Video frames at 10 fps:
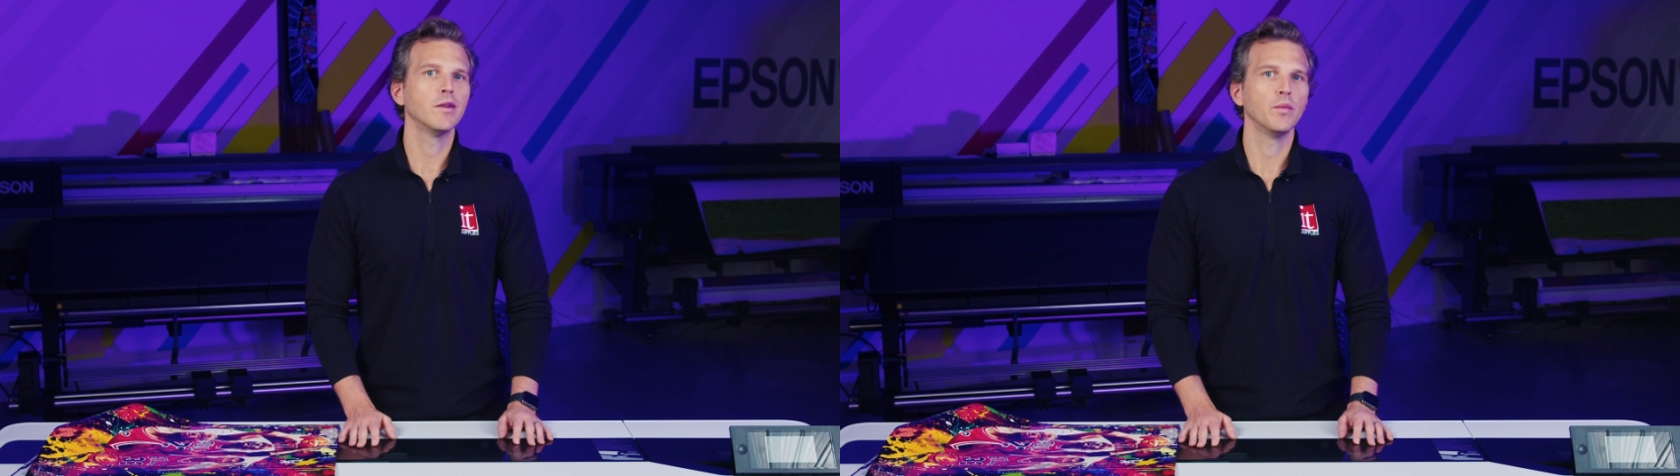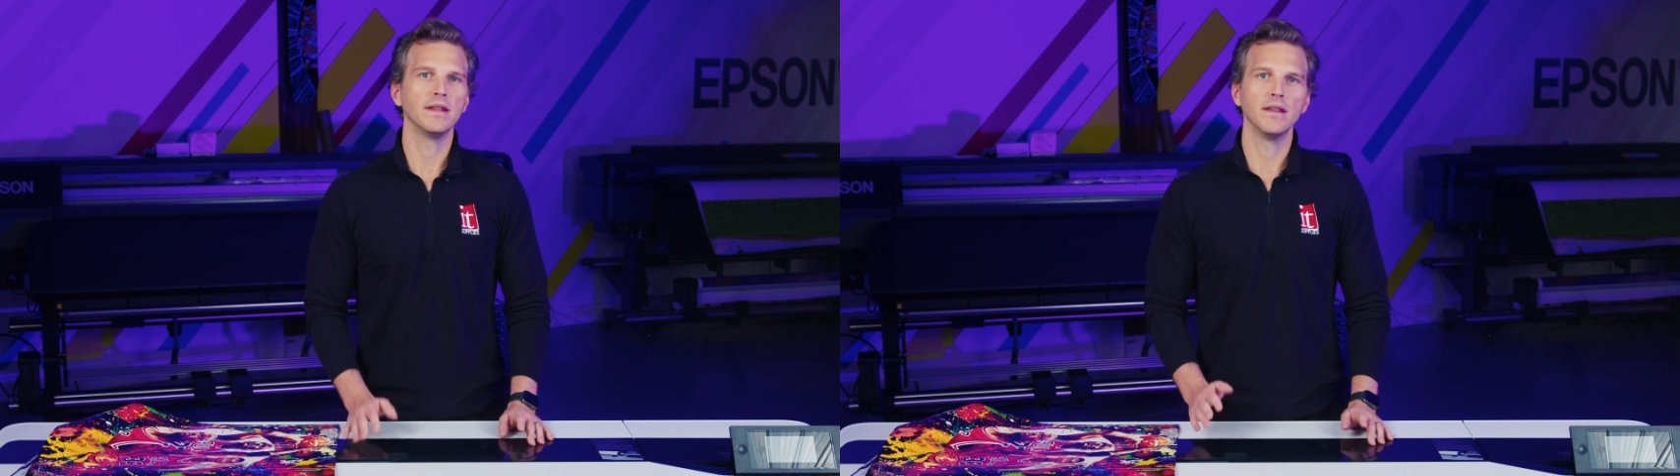
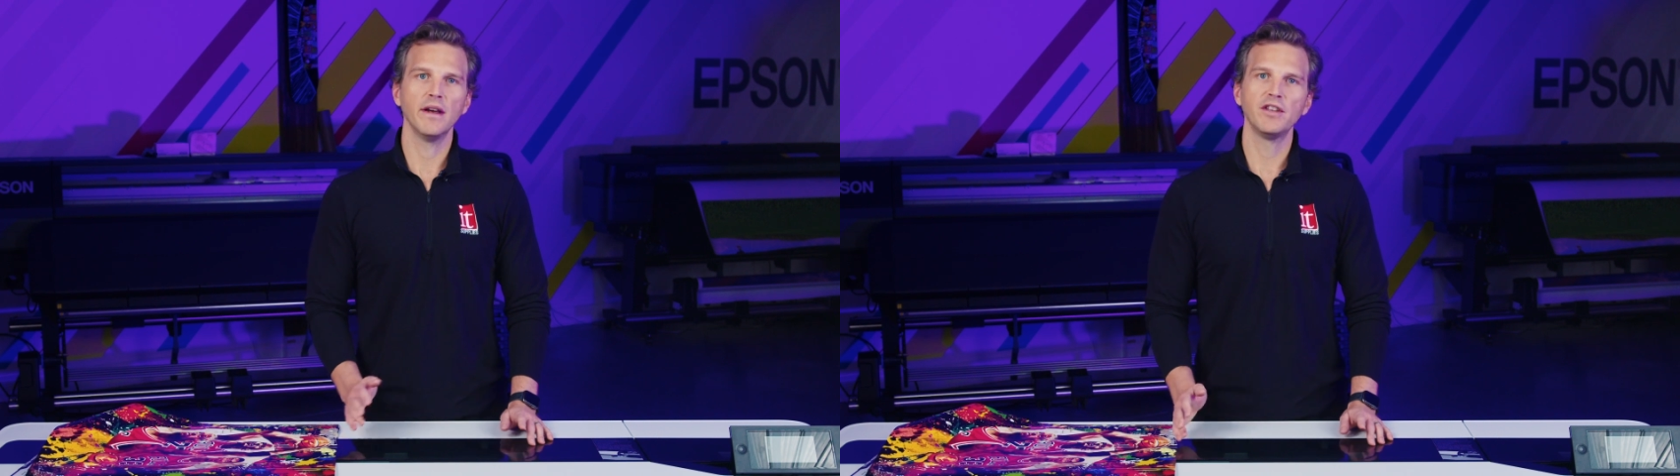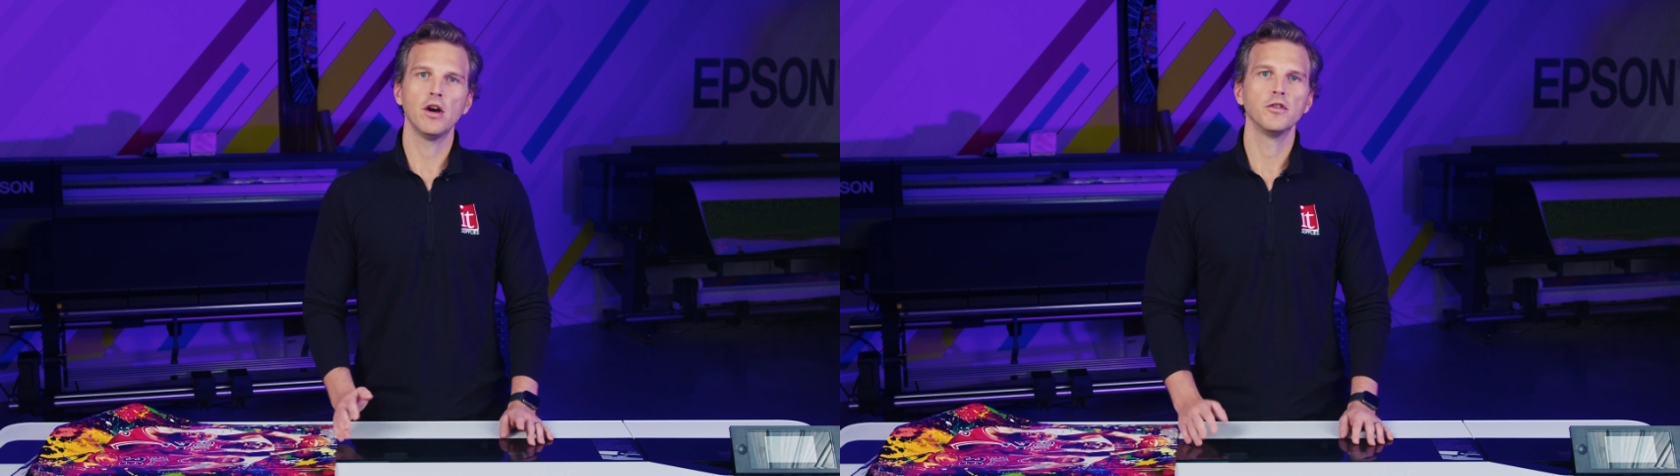we'd
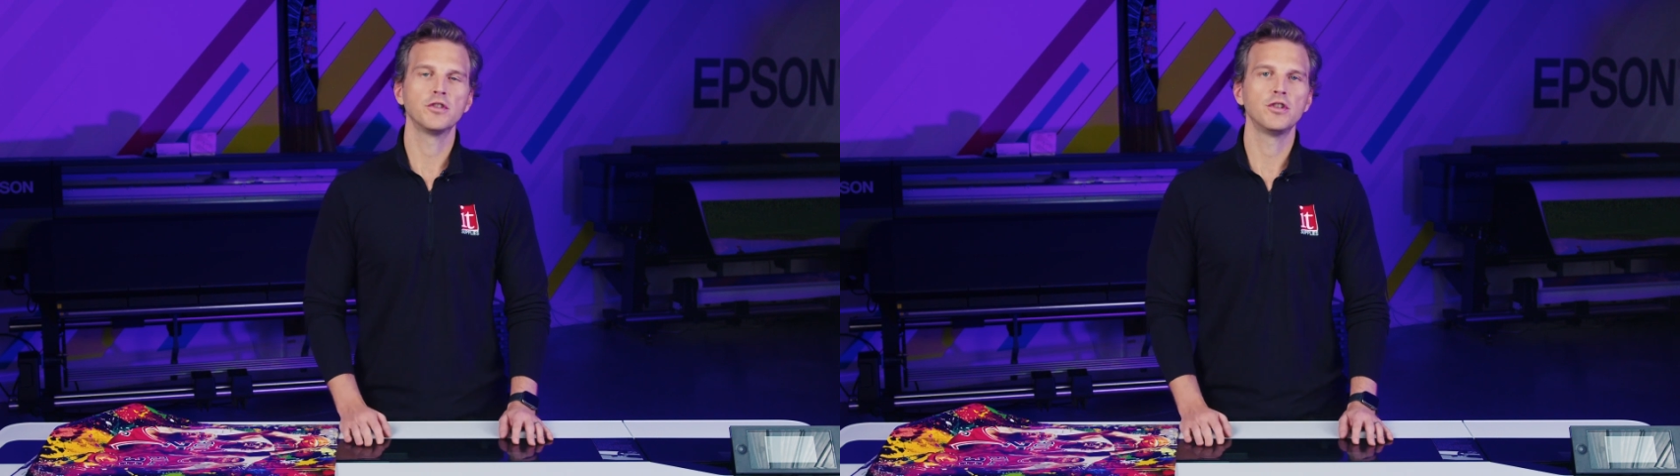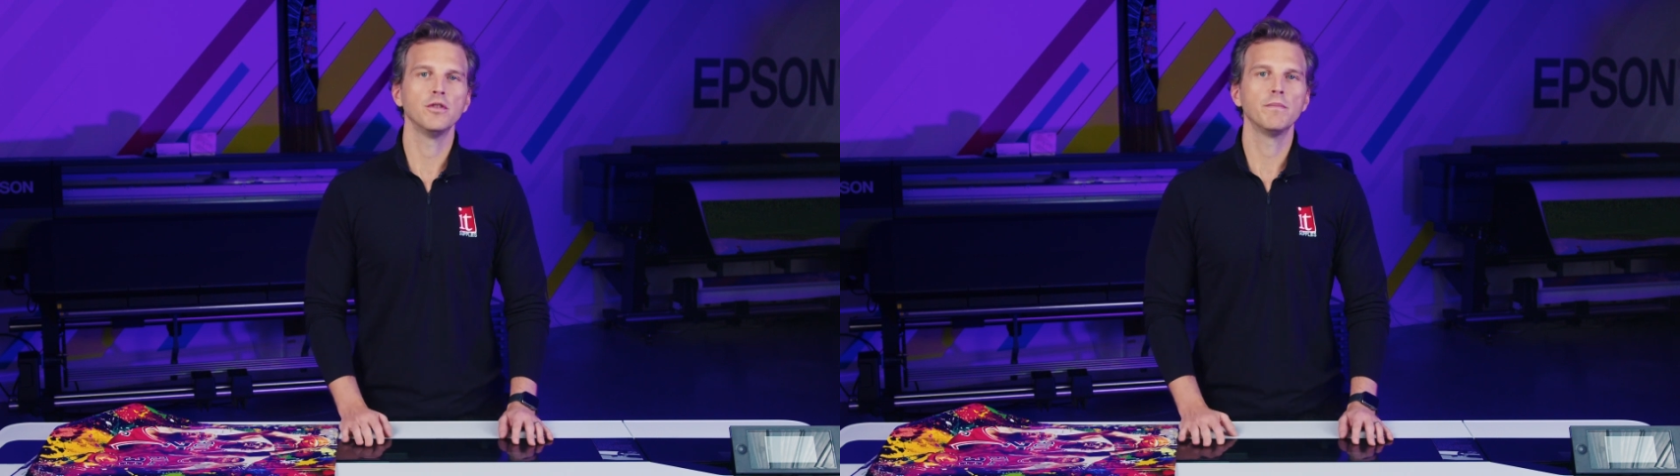love to
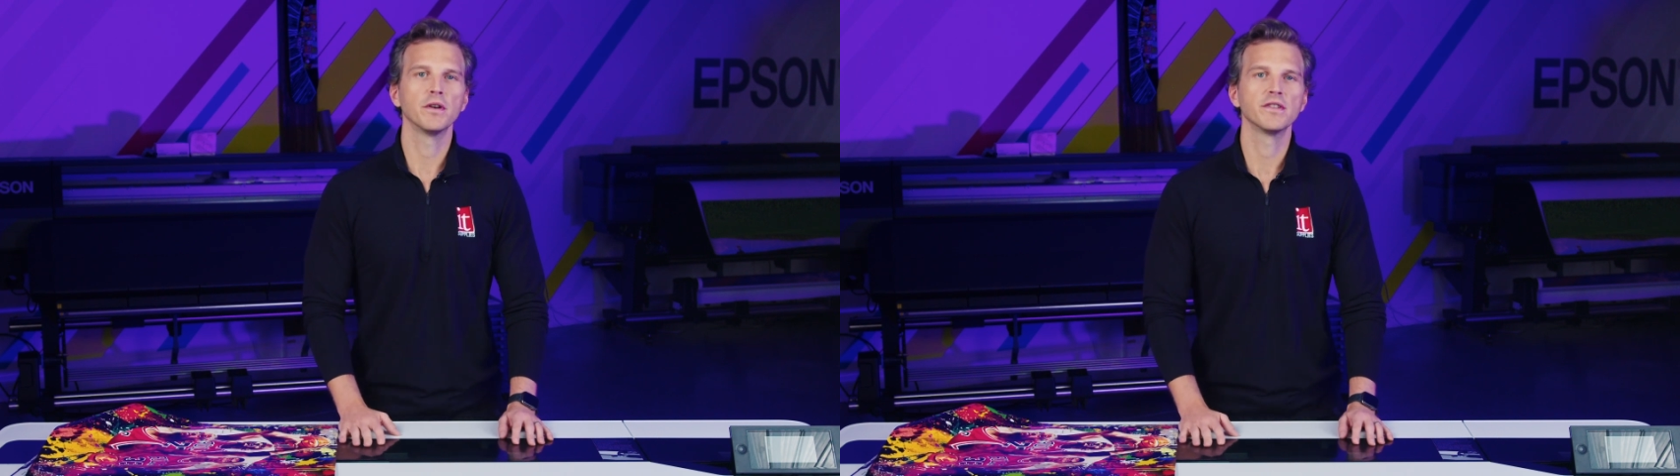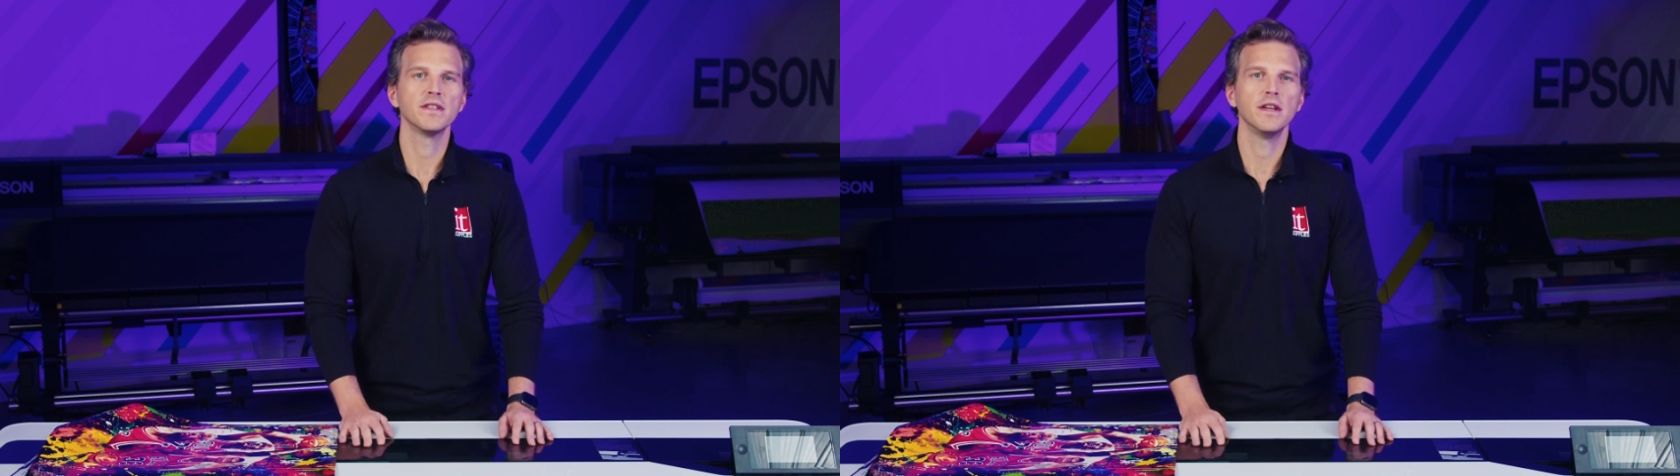host you in
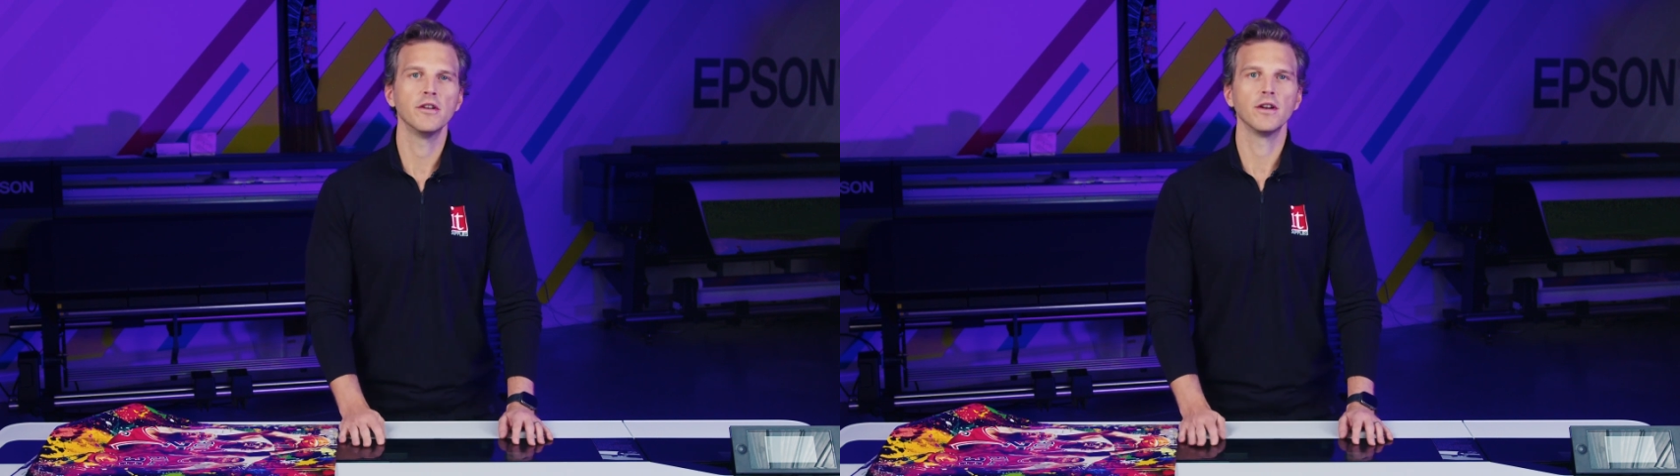person here